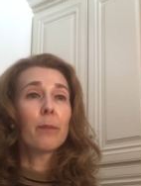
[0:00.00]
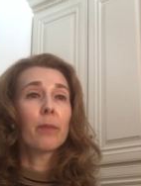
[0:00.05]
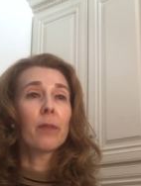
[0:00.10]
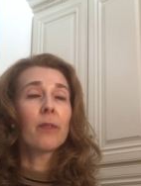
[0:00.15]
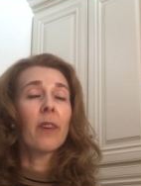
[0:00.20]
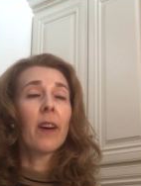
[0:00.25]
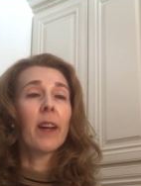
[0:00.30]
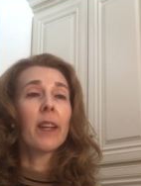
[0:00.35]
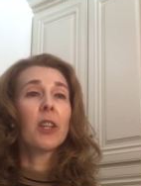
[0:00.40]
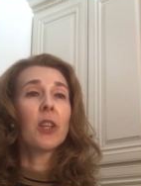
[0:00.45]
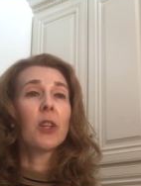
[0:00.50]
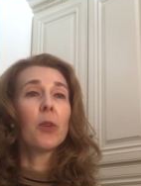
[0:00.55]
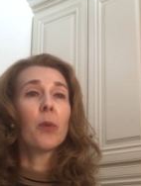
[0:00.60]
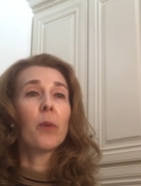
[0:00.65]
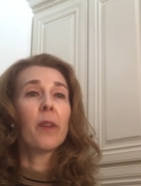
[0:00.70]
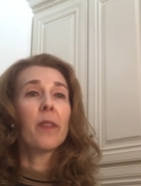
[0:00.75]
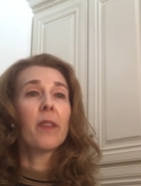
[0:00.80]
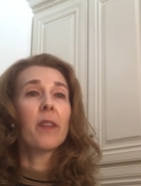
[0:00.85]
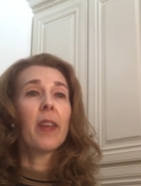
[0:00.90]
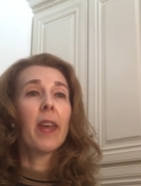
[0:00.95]
providing you
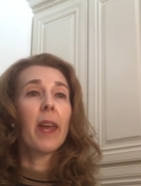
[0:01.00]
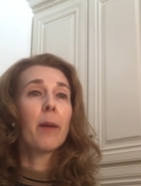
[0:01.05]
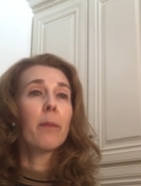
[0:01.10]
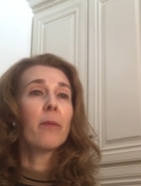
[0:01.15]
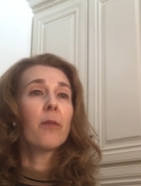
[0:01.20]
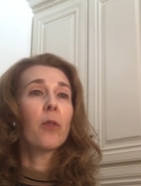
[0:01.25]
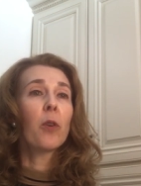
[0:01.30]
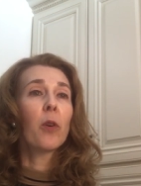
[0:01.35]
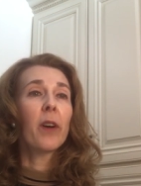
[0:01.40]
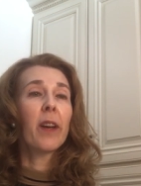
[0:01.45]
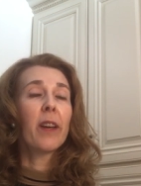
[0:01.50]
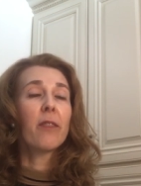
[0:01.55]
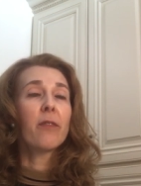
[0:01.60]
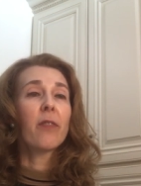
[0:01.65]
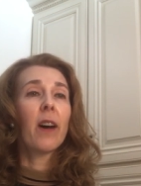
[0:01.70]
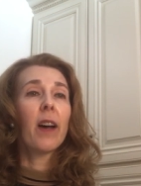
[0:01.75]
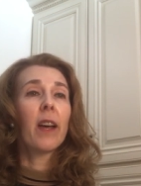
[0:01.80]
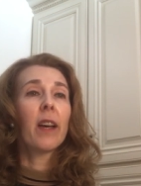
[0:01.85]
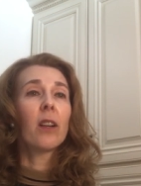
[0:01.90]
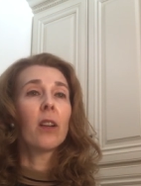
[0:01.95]
with an M4A
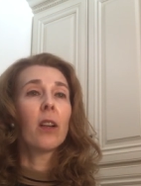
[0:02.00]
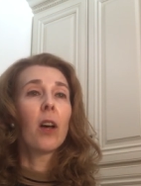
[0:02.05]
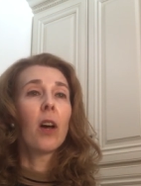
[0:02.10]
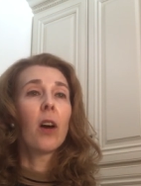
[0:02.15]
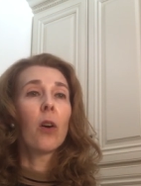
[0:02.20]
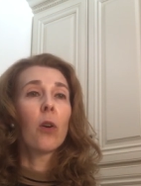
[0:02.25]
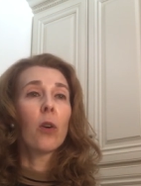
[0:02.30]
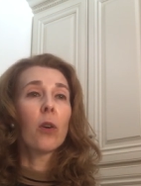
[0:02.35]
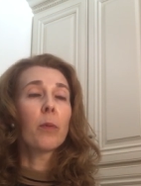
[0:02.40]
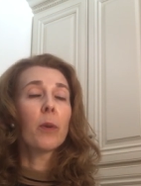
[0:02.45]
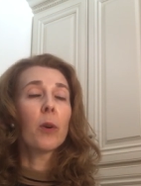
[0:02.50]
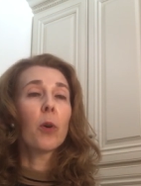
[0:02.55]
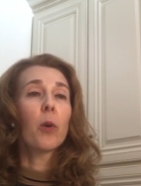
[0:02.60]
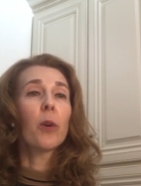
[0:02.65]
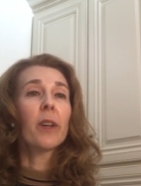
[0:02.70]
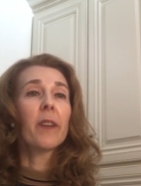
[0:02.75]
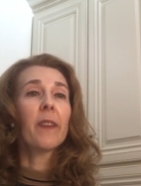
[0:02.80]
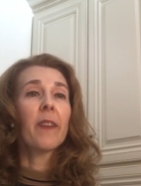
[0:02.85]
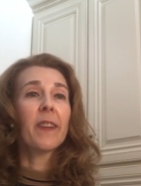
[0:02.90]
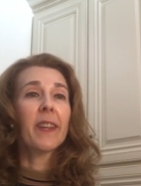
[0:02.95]
file or
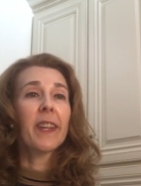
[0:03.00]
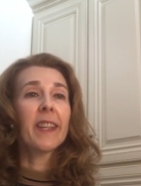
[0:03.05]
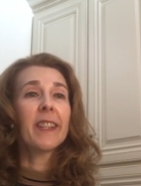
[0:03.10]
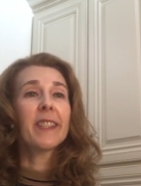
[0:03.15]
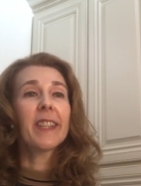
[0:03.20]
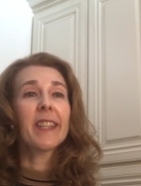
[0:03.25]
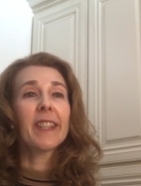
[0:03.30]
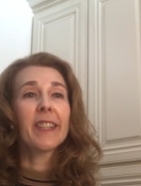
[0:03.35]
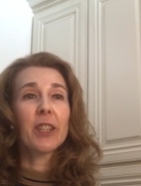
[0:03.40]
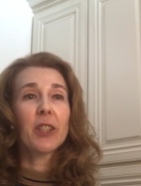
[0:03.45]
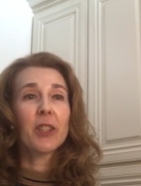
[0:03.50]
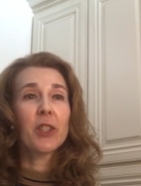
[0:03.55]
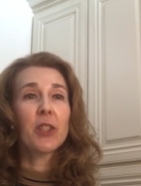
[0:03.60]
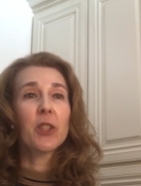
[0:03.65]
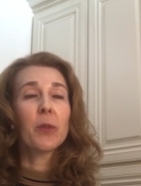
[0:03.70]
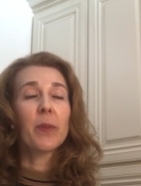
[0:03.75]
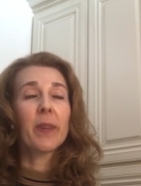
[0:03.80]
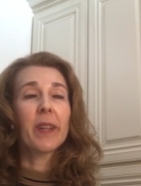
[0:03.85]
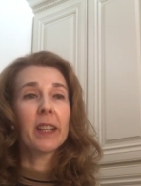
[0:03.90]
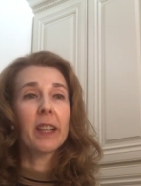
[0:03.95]
recording that the kids can listen
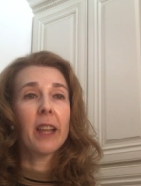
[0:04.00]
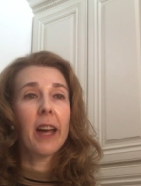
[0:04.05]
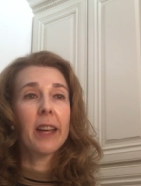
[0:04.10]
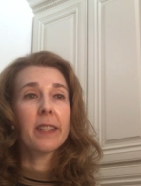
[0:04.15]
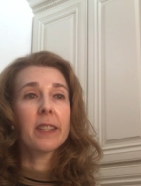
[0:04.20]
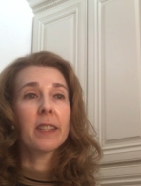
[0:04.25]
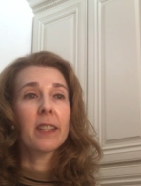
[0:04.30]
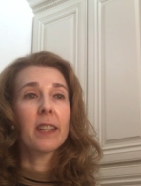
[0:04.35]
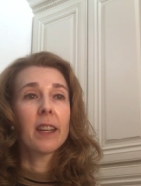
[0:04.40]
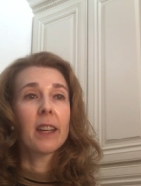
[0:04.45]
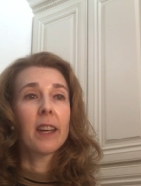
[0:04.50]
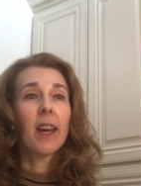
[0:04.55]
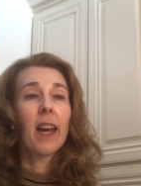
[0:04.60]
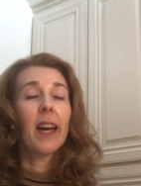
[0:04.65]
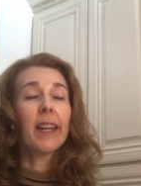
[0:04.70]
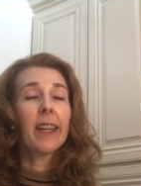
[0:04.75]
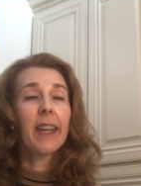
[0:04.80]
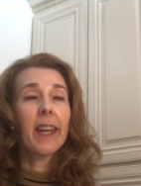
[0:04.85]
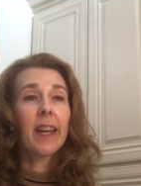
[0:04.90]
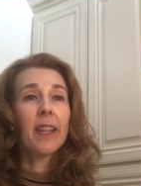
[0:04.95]
to in class.
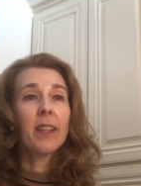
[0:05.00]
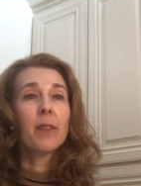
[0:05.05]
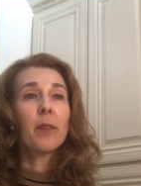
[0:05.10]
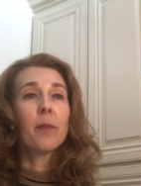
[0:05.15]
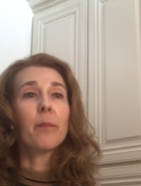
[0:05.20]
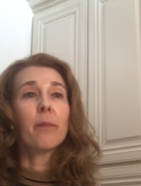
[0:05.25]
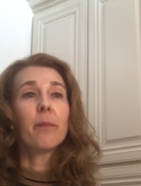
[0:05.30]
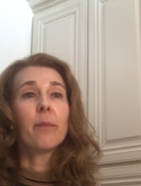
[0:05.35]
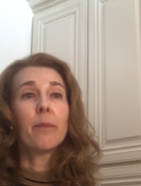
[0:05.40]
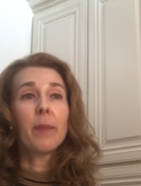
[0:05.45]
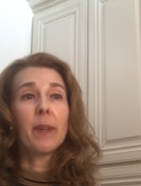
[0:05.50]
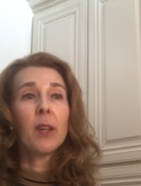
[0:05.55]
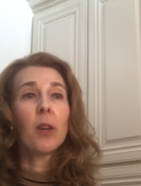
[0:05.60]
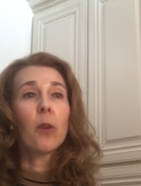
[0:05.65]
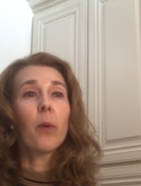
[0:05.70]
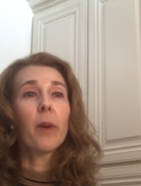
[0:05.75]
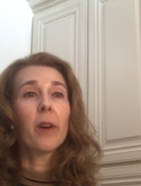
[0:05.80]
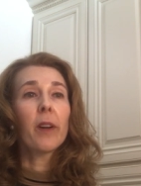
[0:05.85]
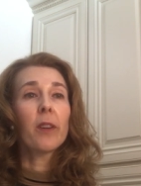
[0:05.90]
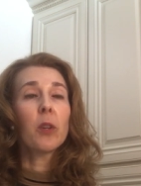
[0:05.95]
Again, be
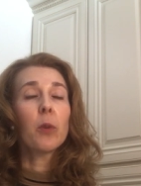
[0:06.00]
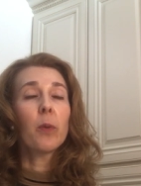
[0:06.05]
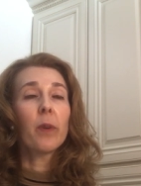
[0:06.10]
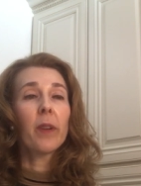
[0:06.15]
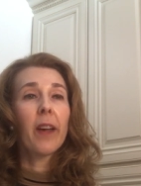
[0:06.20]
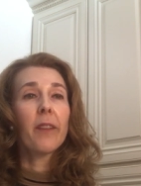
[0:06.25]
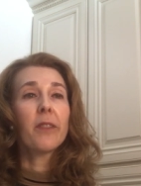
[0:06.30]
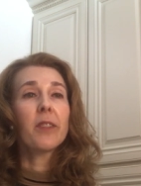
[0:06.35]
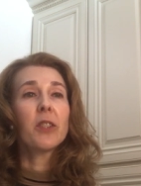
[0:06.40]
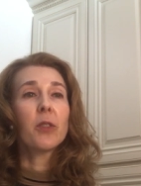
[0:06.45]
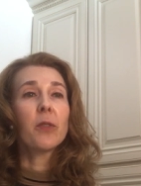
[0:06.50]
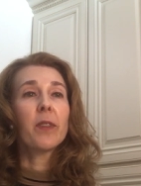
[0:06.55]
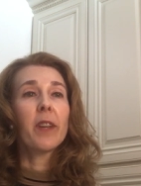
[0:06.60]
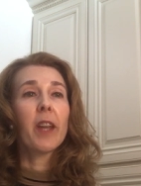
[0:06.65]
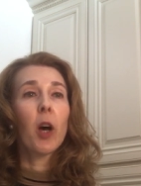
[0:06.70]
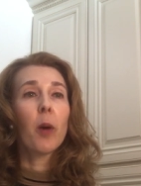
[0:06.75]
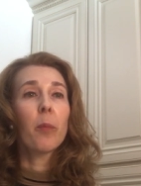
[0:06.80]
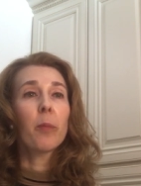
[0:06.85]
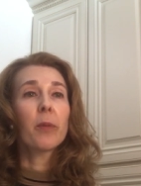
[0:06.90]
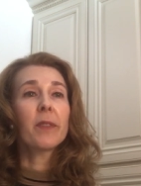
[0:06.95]
aware you will have student
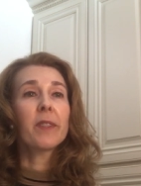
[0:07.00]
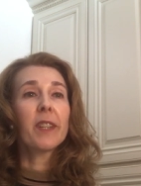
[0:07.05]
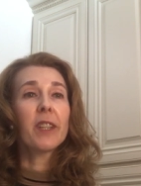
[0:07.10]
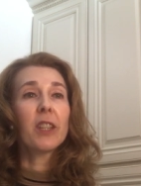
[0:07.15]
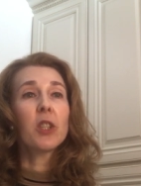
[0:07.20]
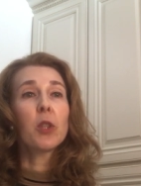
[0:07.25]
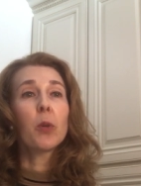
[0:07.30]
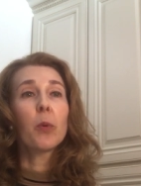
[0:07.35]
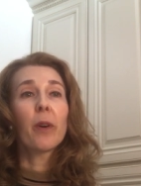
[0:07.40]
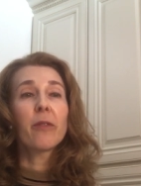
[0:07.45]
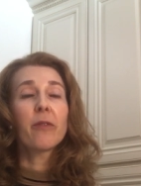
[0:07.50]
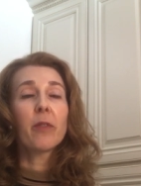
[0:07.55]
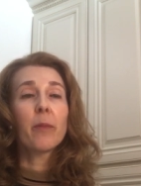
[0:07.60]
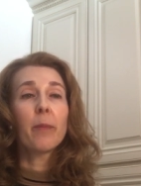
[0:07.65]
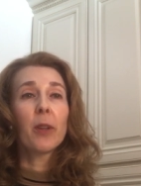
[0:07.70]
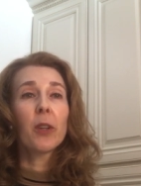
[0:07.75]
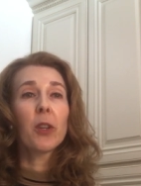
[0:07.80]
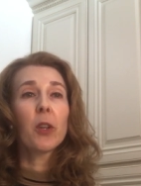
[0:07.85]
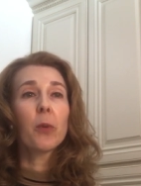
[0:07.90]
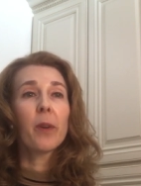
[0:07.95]
helpers, kids who are
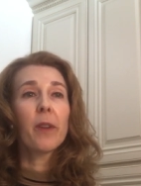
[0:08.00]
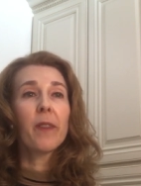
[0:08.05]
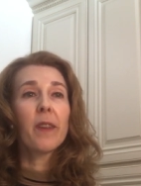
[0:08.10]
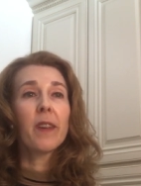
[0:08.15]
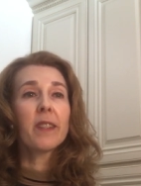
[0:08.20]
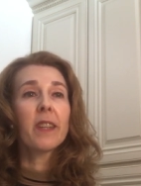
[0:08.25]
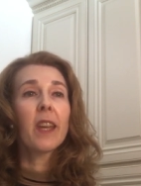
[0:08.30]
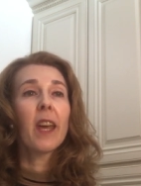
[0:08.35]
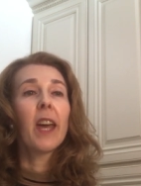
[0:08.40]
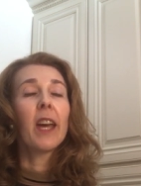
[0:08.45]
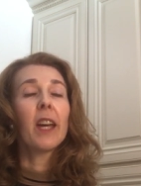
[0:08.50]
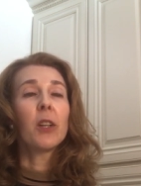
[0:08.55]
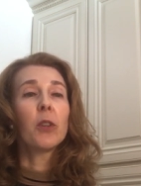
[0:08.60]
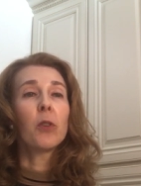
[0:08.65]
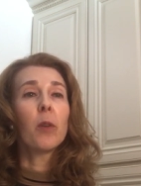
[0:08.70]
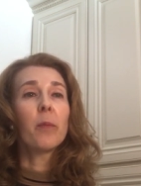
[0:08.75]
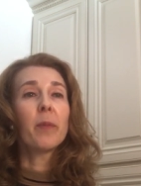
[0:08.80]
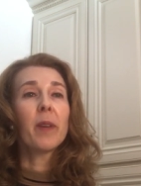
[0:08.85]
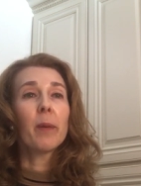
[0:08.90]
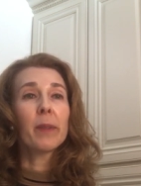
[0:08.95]
familiar with this, and
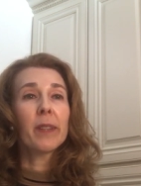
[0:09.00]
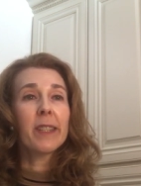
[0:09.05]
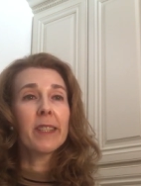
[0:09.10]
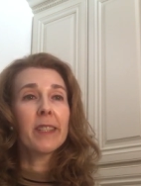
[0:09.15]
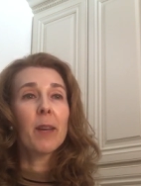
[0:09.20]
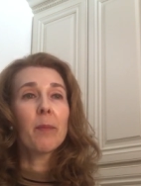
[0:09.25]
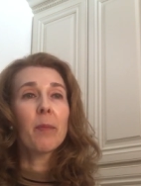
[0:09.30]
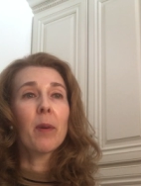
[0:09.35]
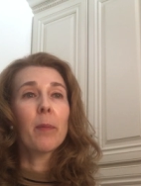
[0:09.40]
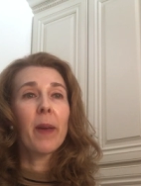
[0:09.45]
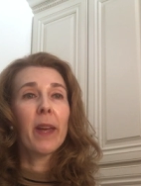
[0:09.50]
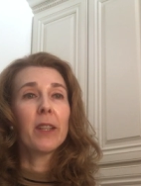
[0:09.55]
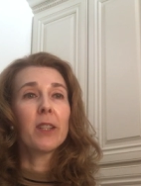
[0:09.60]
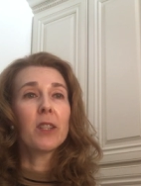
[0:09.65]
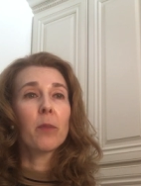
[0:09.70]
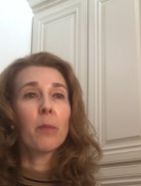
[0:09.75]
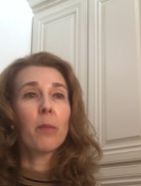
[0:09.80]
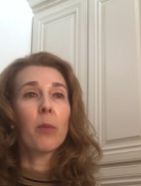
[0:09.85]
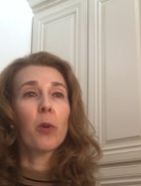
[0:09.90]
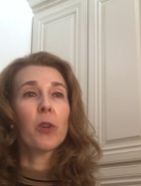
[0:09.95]
who will be able to step up and
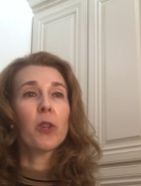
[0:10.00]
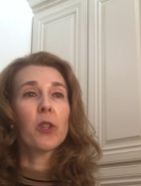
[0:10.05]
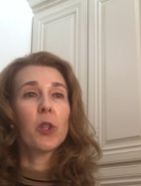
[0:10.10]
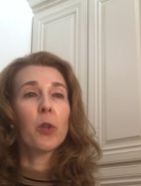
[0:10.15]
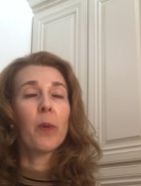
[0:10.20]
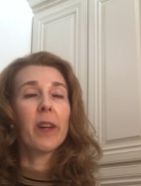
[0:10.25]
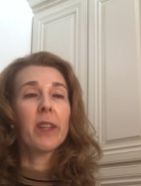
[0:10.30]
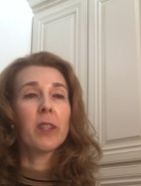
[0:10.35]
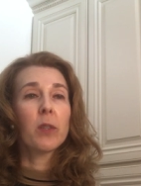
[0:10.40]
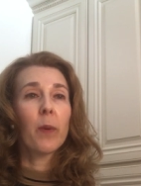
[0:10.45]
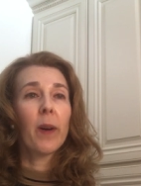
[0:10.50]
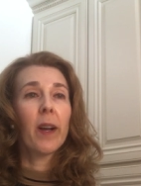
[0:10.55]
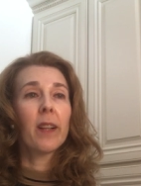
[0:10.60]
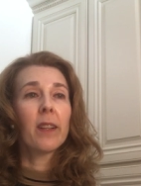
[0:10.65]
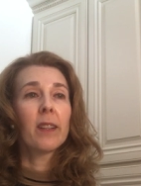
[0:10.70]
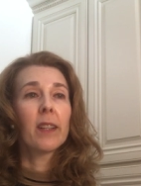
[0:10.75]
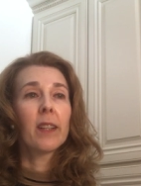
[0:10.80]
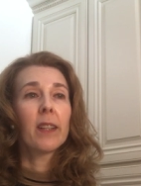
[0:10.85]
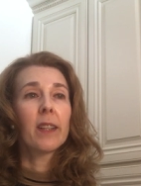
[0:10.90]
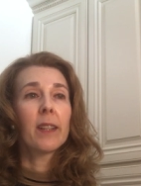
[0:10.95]
support you as
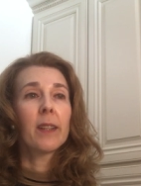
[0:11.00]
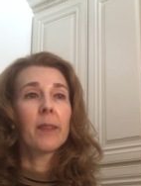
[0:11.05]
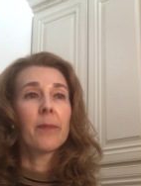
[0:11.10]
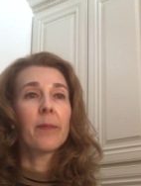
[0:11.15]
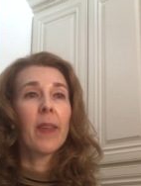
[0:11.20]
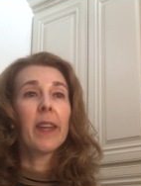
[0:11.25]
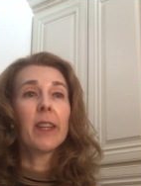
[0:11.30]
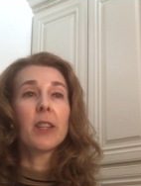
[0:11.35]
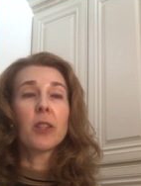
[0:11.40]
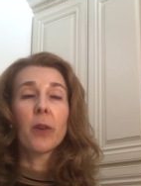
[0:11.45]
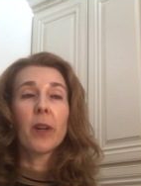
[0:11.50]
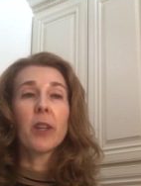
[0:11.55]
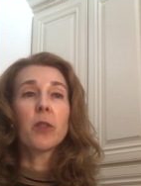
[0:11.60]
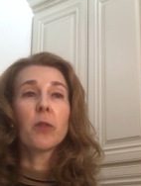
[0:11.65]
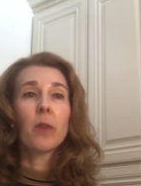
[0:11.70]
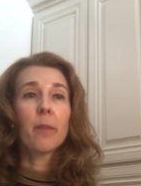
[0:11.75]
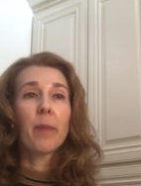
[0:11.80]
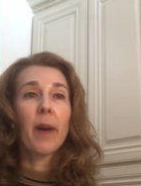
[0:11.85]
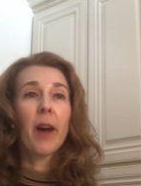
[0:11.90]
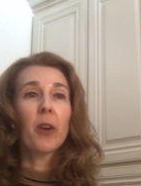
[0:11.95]
well. And it's great
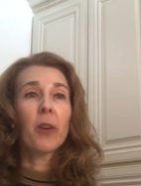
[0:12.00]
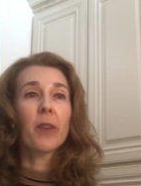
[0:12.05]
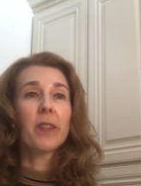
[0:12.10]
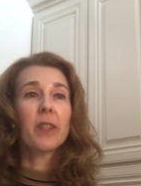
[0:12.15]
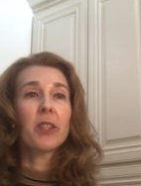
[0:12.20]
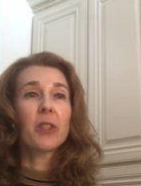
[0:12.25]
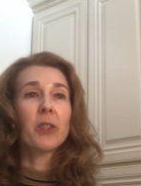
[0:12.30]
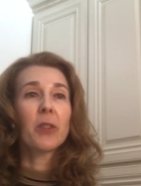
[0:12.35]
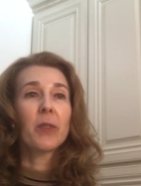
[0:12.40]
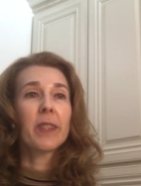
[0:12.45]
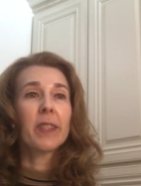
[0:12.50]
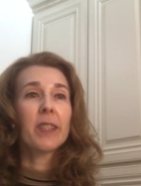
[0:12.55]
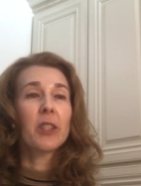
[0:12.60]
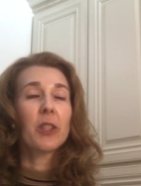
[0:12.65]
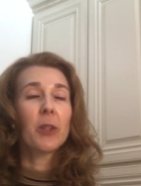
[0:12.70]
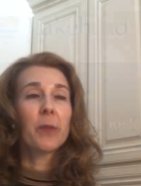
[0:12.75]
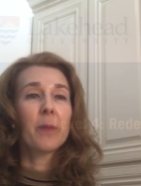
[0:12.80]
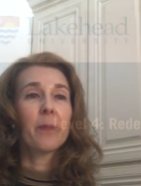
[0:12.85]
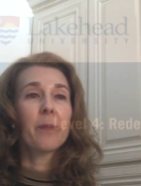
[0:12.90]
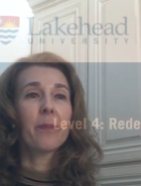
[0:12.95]
to empower the students
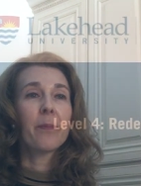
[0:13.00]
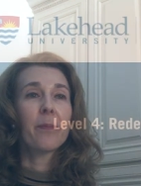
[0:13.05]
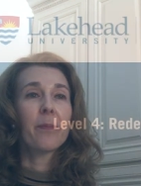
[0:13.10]
too.